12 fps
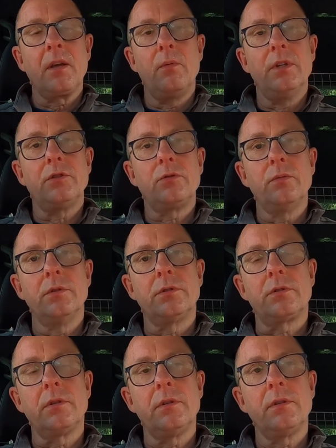which
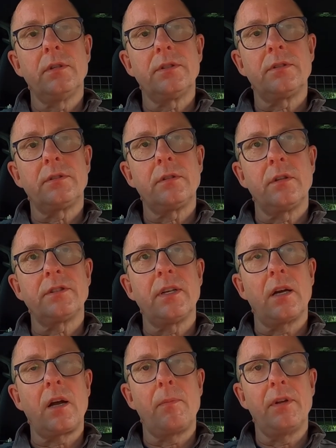was I
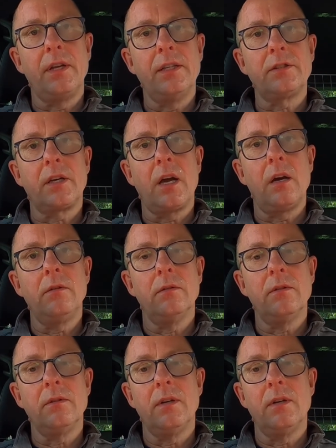set a couple of years ago